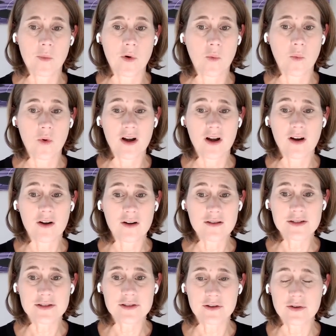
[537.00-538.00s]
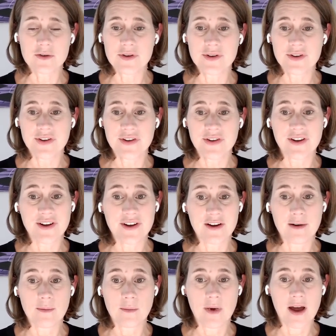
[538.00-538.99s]
we're also
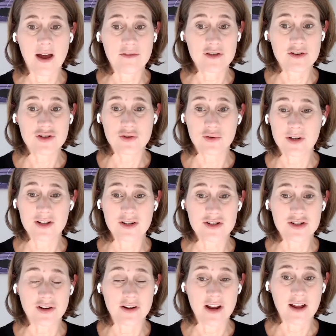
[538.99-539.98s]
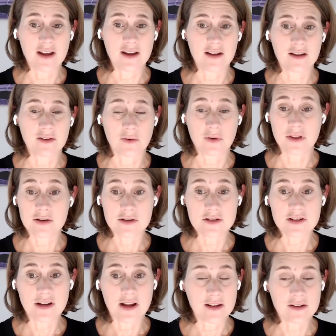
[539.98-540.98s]
have a shortage on, or there's
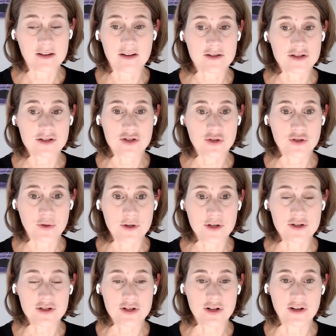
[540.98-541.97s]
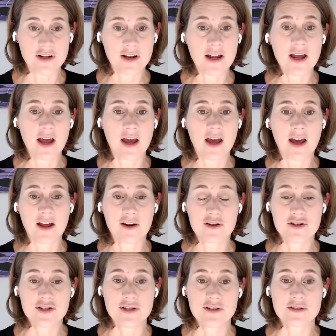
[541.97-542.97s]
a shortage on
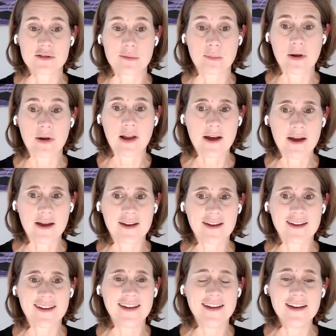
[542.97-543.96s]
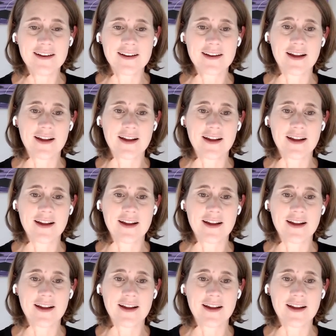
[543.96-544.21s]
energy supply in